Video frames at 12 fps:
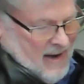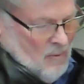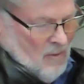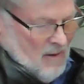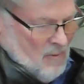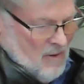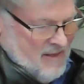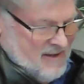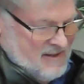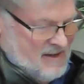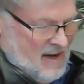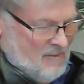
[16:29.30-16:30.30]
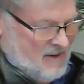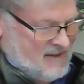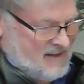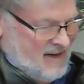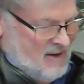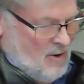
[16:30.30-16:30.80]
want to bring this up
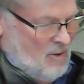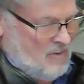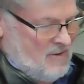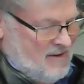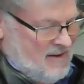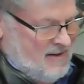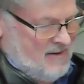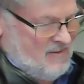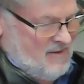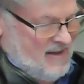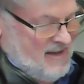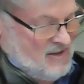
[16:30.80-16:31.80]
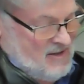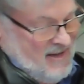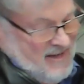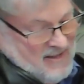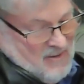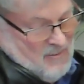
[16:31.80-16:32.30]
because I know
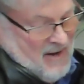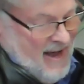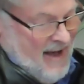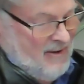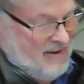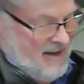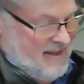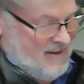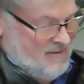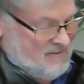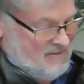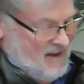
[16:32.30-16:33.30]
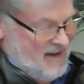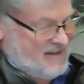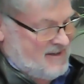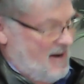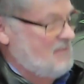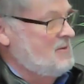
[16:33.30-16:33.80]
it's the reality that many
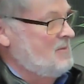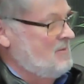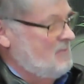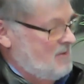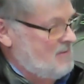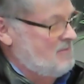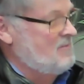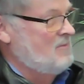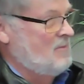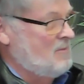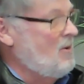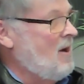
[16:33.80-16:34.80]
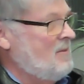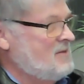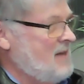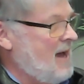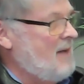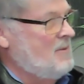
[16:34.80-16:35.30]
times when problems
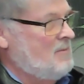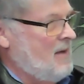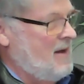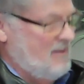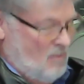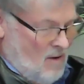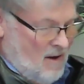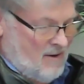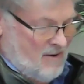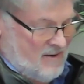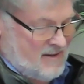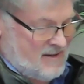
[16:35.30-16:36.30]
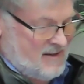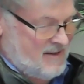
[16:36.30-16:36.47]
happen by the water,